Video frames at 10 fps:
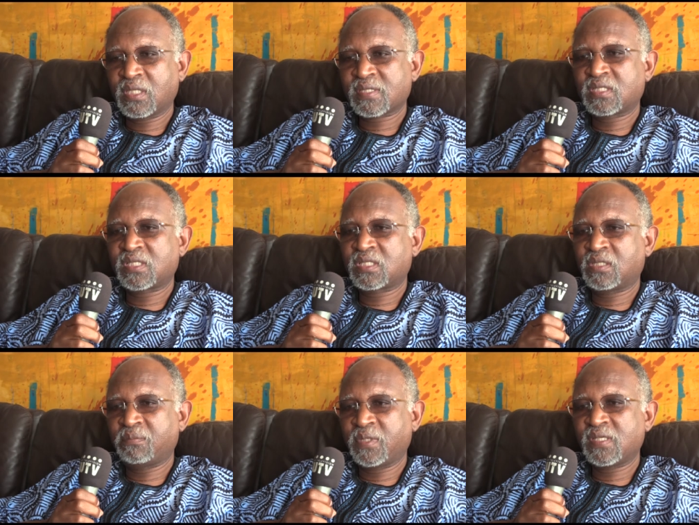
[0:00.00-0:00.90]
justice
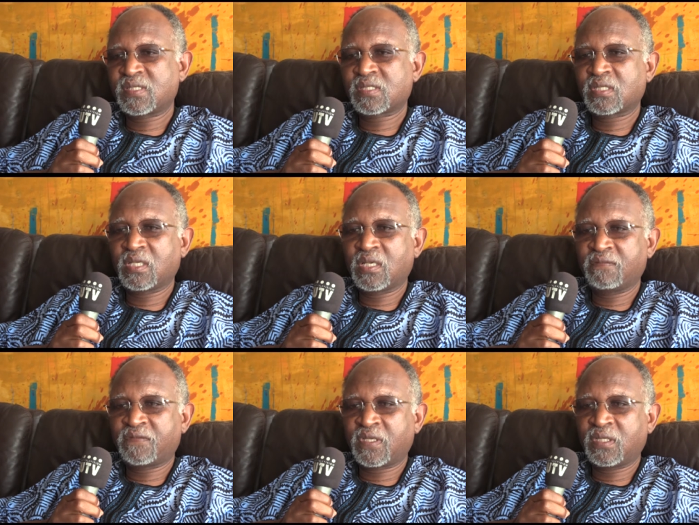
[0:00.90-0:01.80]
and peace
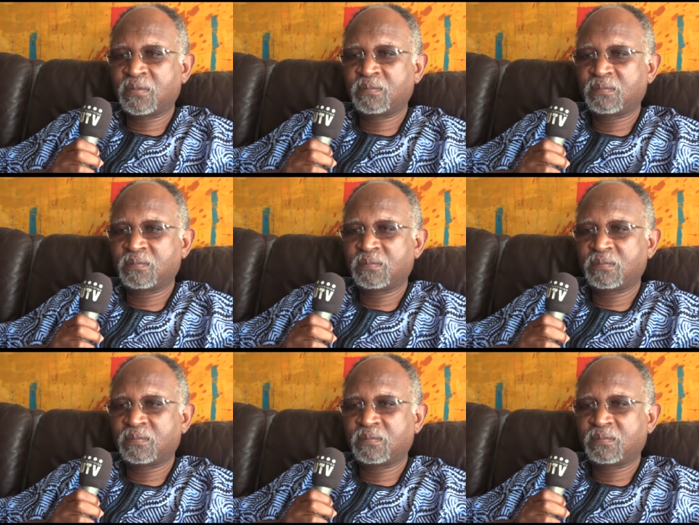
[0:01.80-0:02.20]
and freedom.